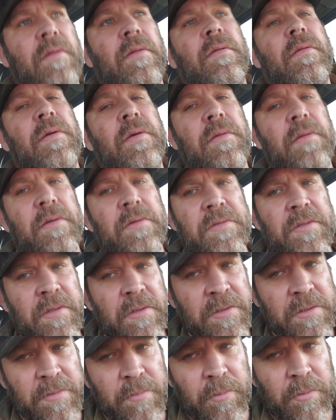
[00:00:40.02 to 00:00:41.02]
Look at those
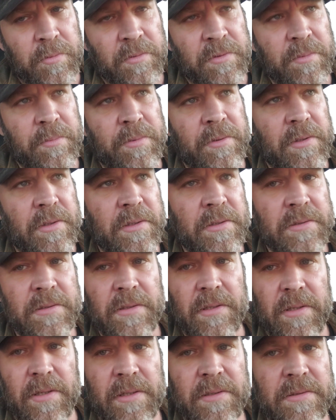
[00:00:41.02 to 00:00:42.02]
that support the police
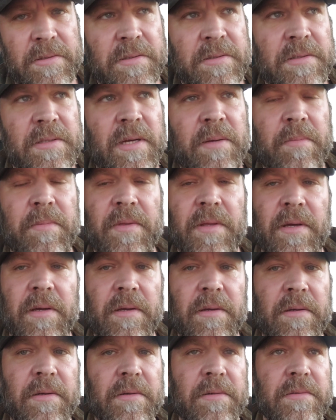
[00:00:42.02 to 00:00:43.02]
today. It's the same thing.